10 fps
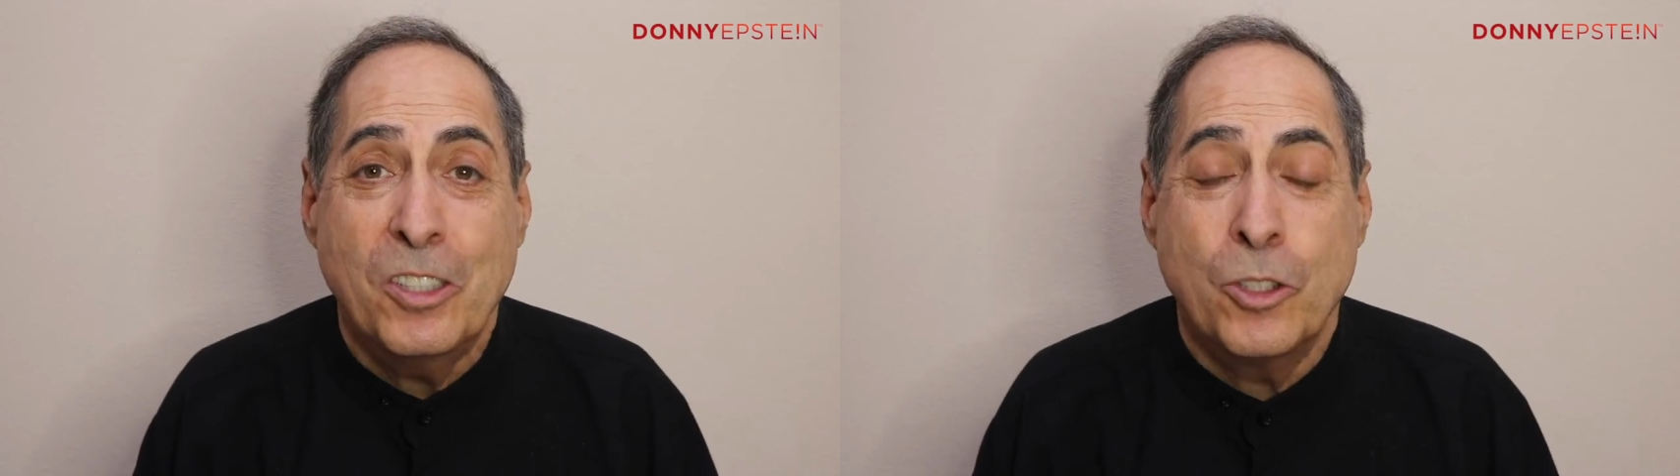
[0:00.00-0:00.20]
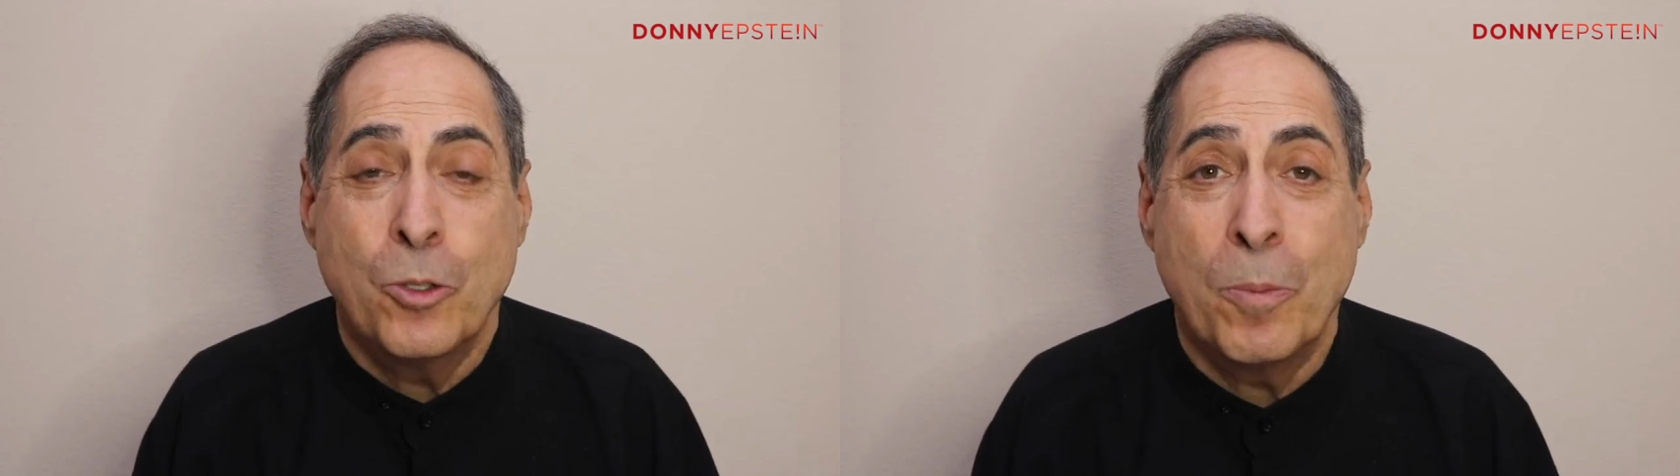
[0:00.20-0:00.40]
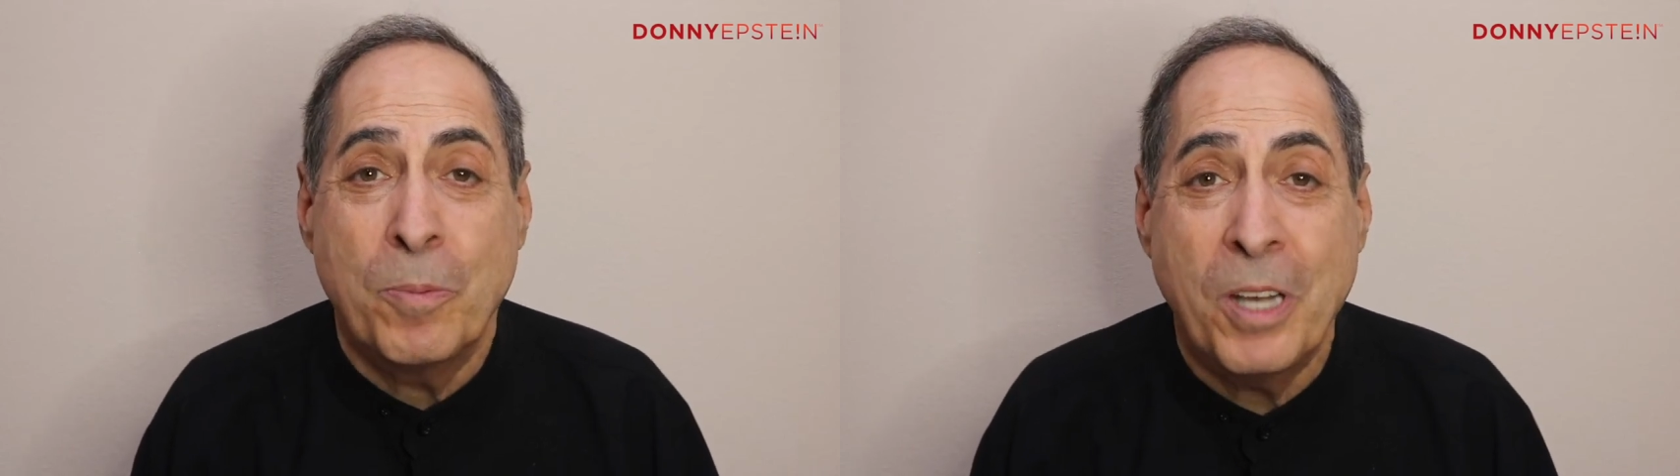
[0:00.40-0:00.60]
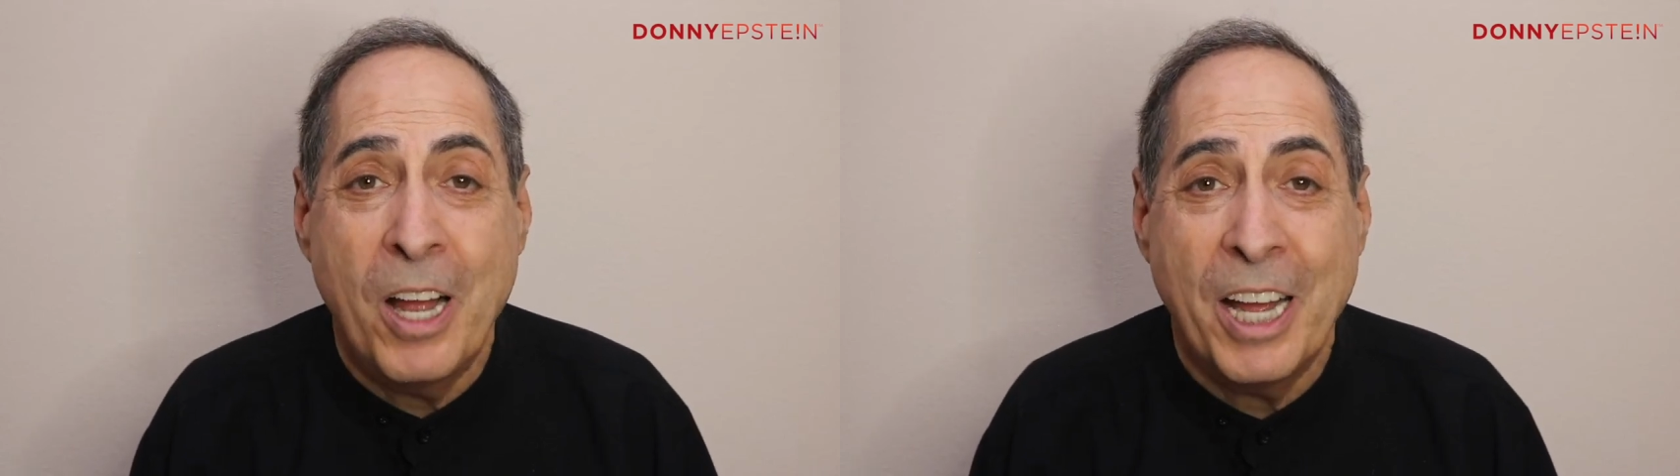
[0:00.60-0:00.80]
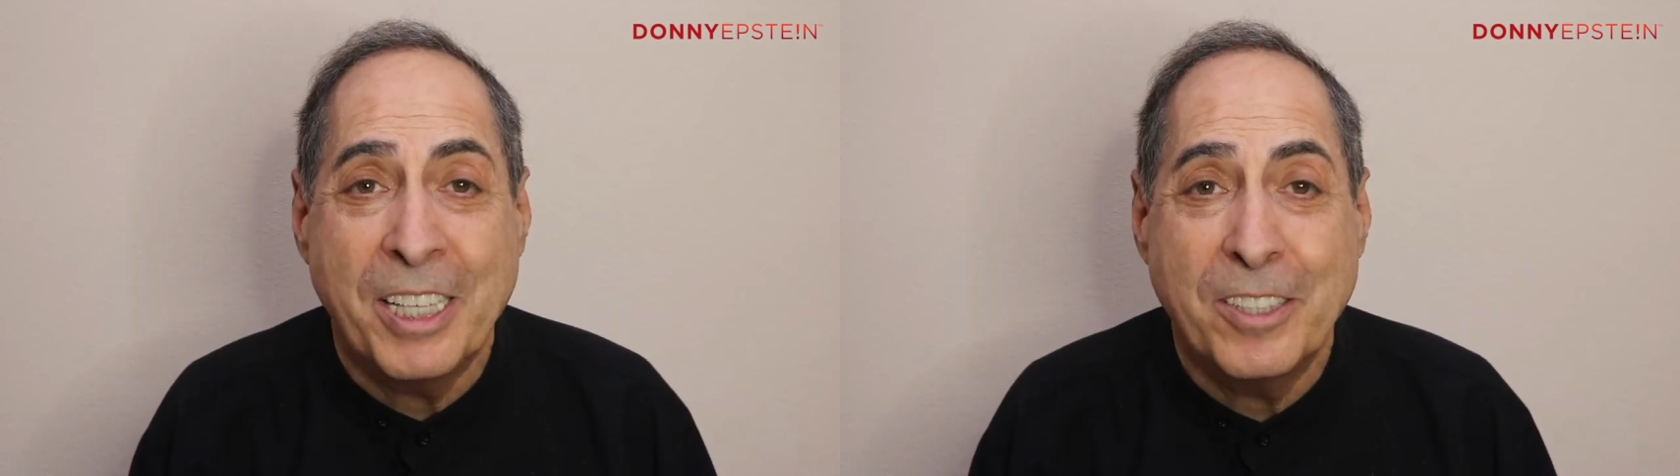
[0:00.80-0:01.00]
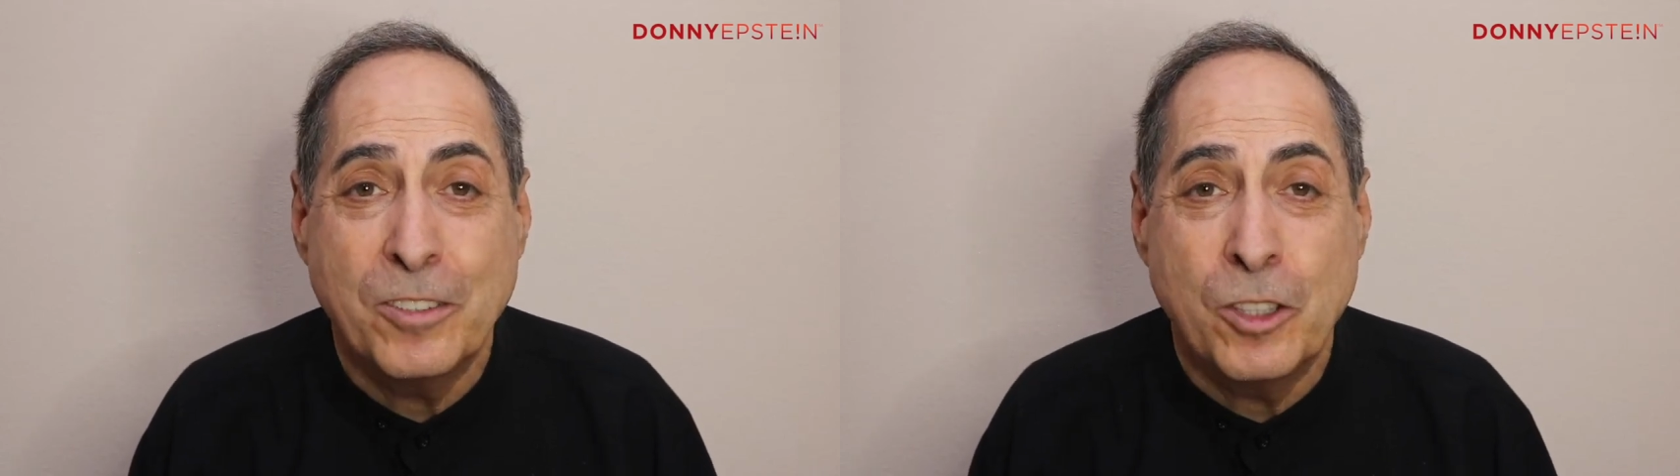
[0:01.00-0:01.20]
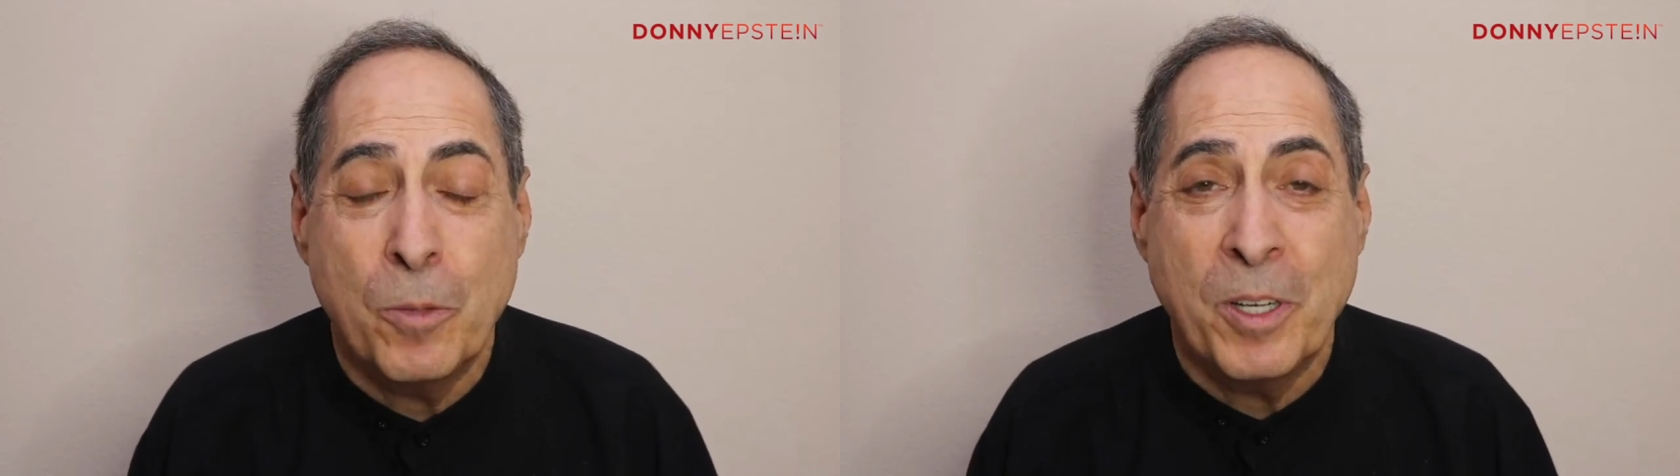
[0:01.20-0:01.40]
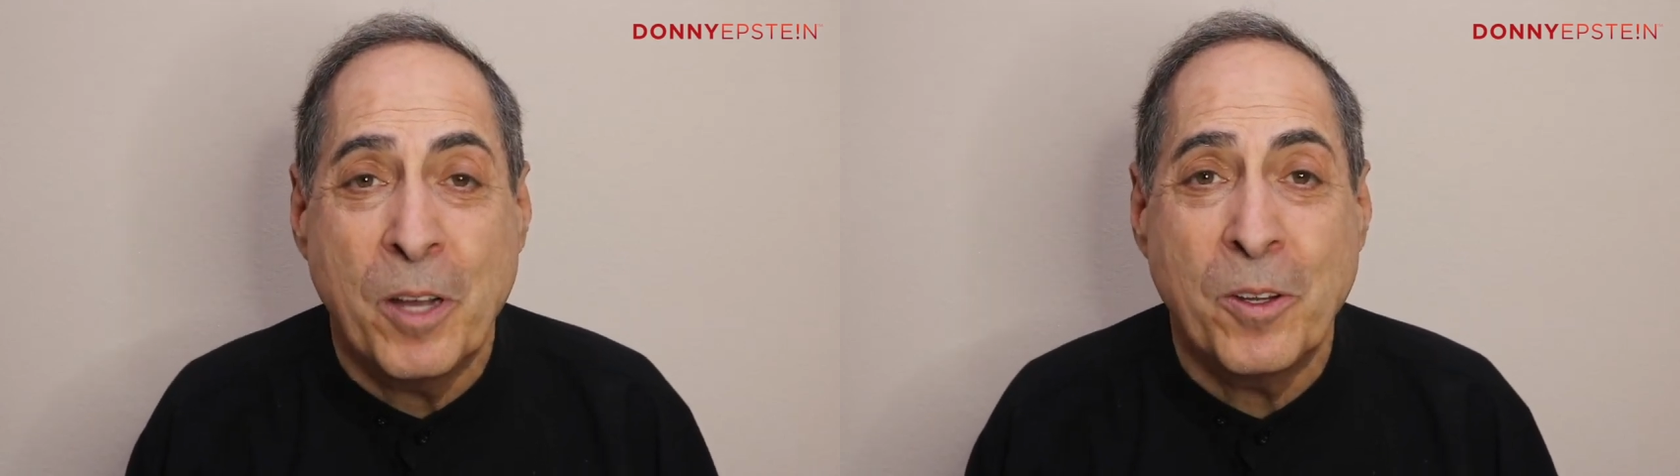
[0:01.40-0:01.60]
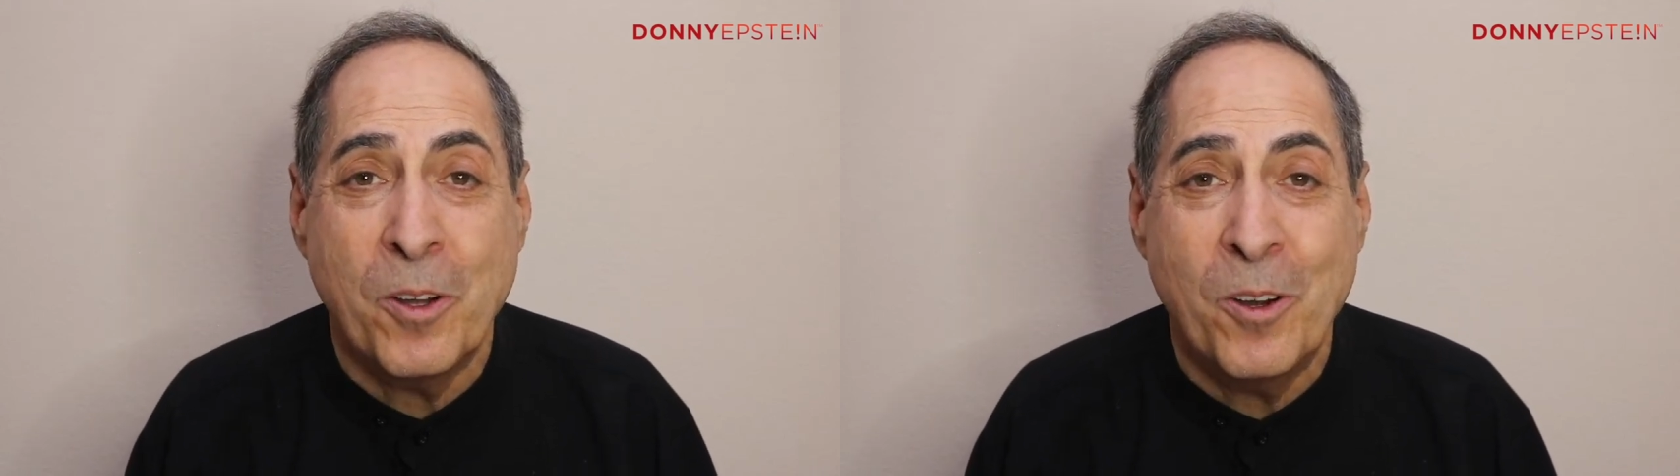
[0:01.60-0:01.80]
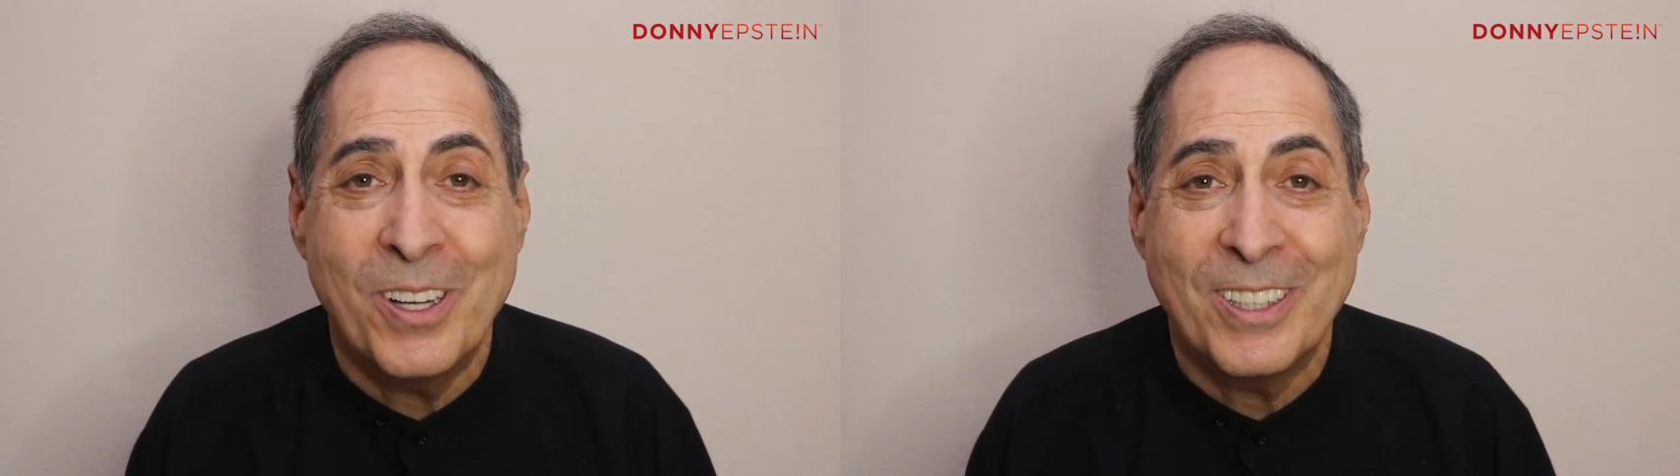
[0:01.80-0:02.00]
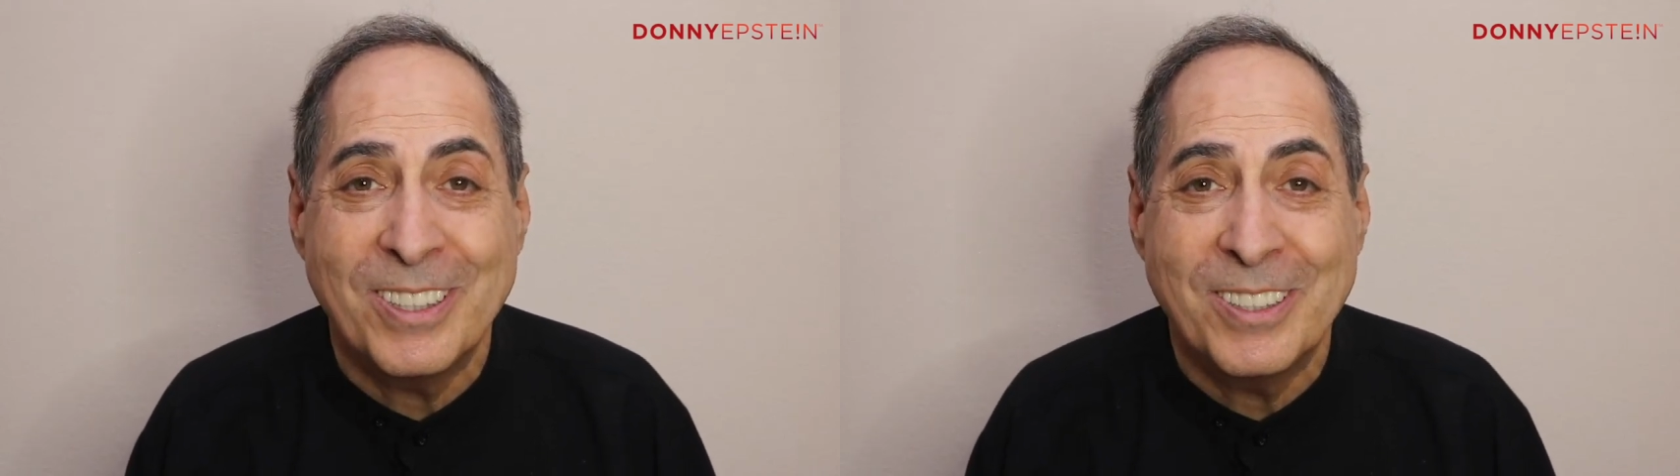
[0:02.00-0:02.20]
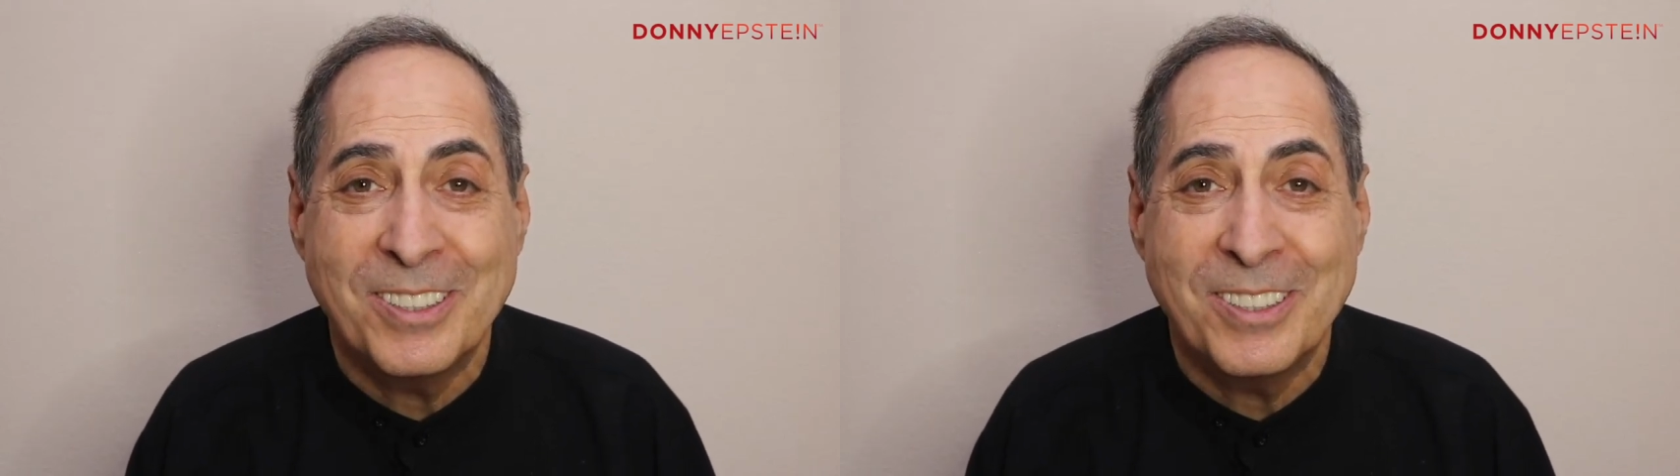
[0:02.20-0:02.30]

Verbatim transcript: to apply to be on the call.